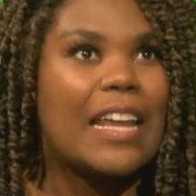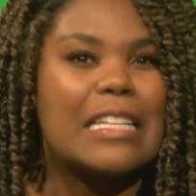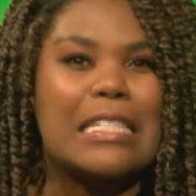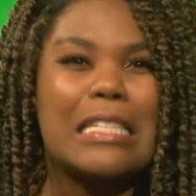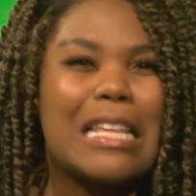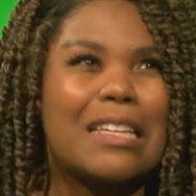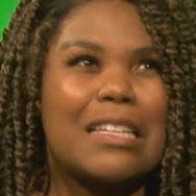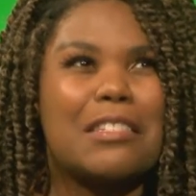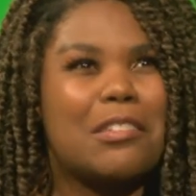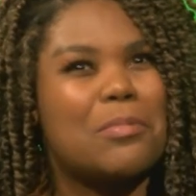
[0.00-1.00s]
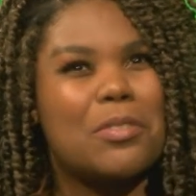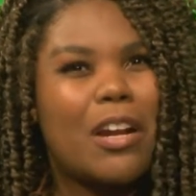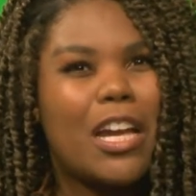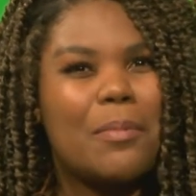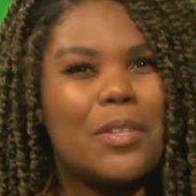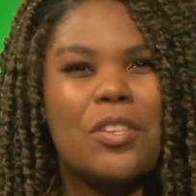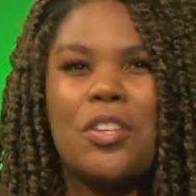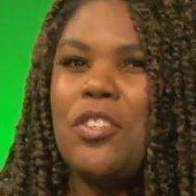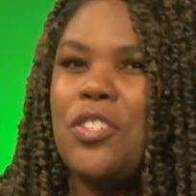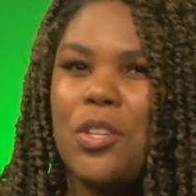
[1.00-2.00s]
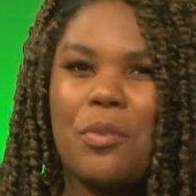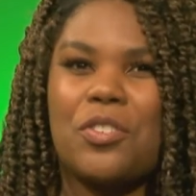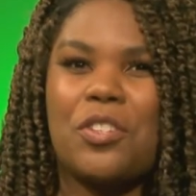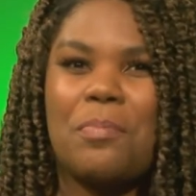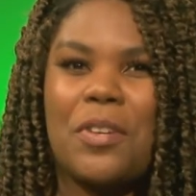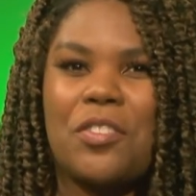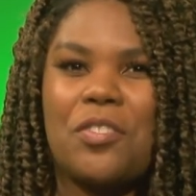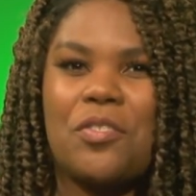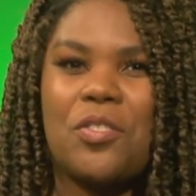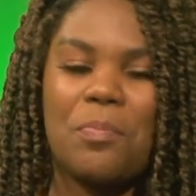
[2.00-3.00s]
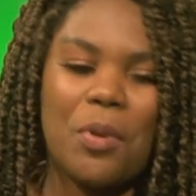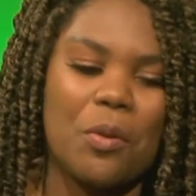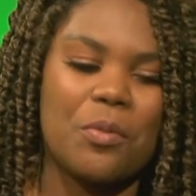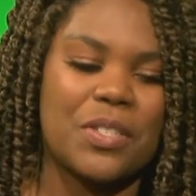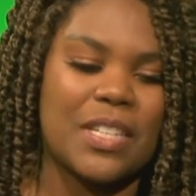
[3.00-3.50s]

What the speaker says: us, like us, subscribe us, show us your pictures, your posts,